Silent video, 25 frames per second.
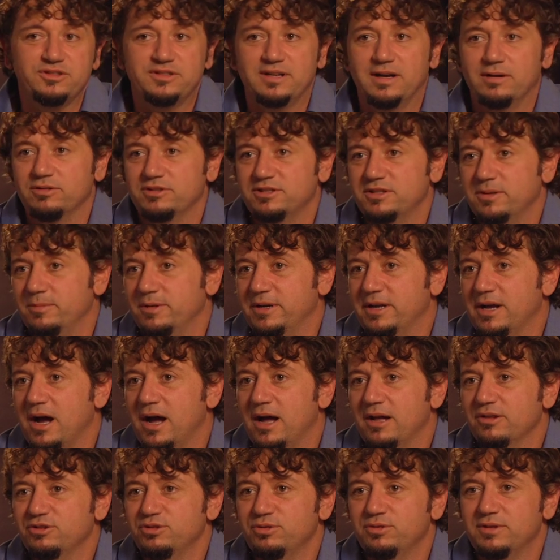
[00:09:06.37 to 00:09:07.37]
telling somebody
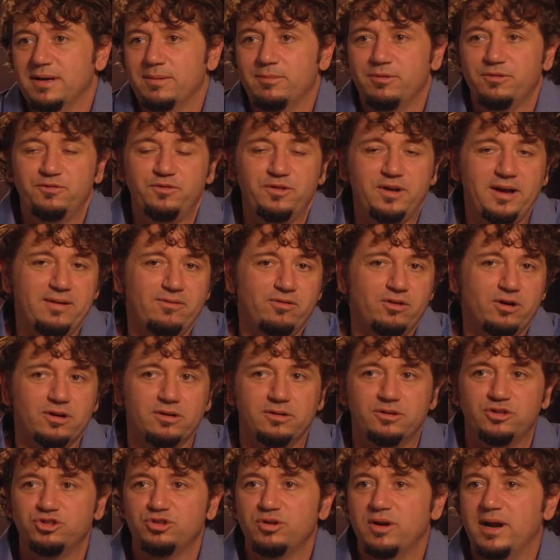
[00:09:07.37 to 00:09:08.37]
I'll do them a favor,
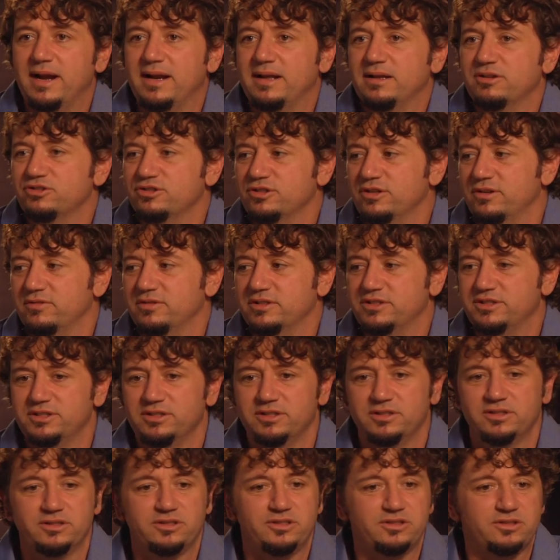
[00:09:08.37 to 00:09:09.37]
trading
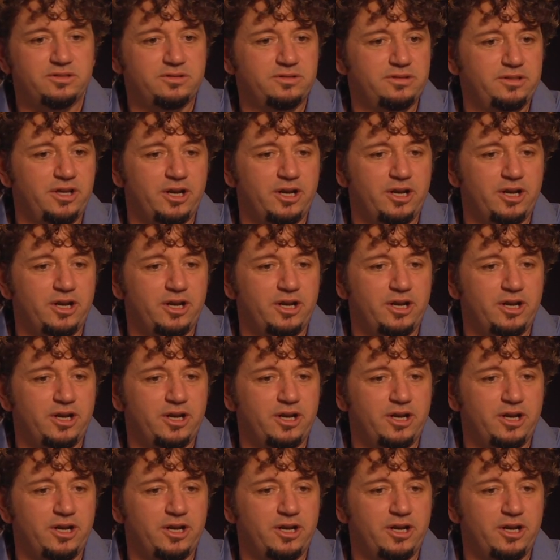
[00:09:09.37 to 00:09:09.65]
services,